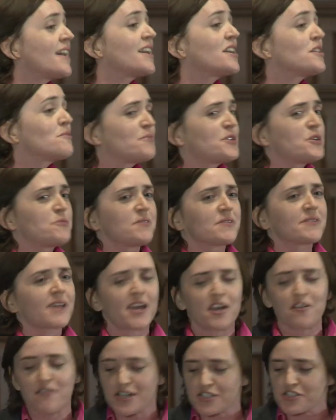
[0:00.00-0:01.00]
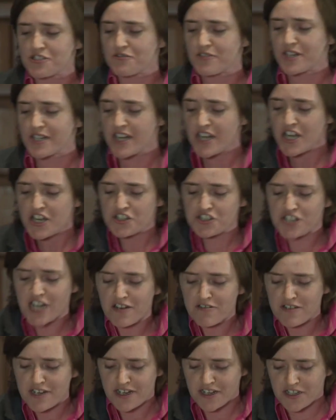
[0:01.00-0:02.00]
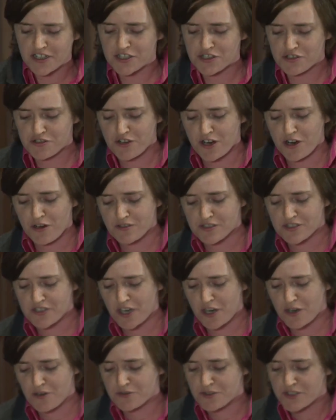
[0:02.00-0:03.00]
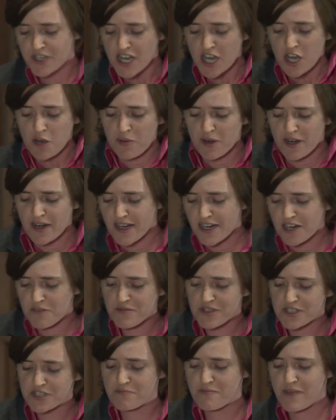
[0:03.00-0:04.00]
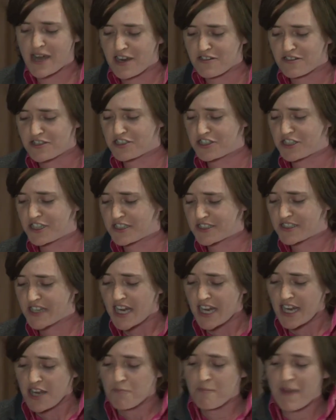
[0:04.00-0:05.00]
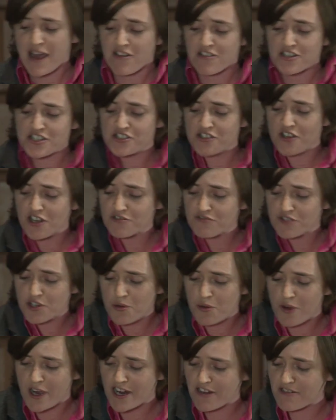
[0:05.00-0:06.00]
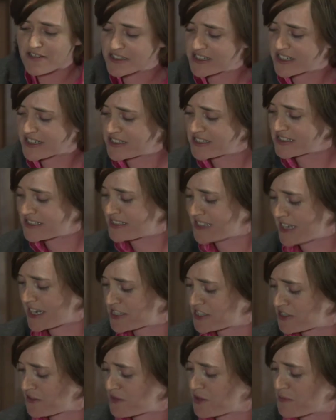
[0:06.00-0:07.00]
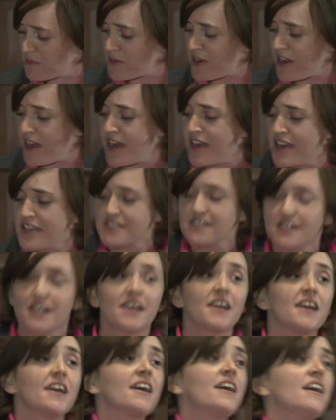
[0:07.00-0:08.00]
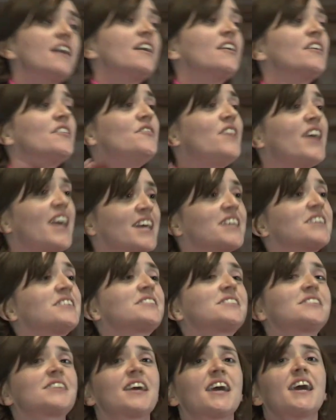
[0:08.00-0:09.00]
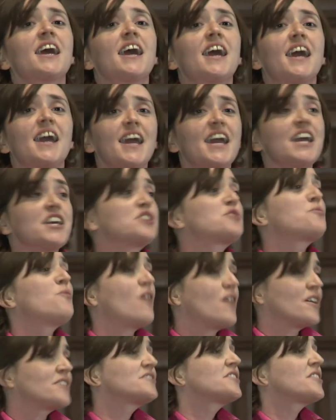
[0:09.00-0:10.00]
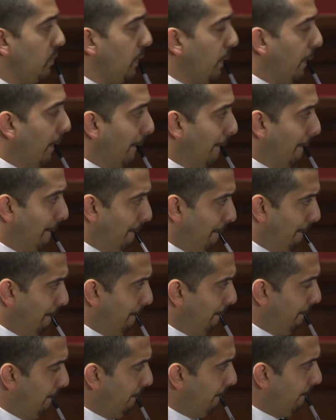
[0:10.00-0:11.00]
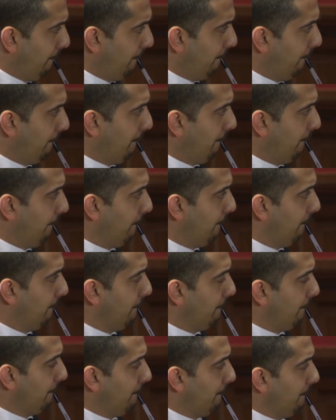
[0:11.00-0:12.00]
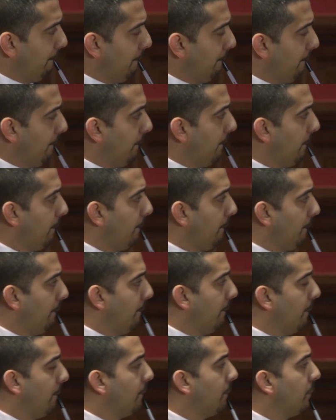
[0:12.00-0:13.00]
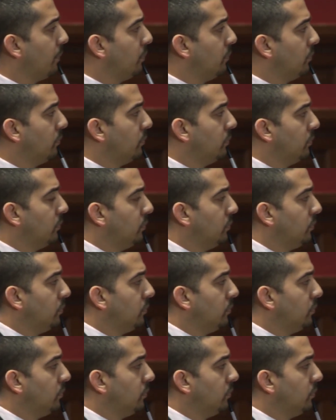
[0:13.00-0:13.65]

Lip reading: telling people they are entering sharia control zones, polygamous marriages, marriage not requiring the consent of the bride. This is what causes fear of Islam. It is not me,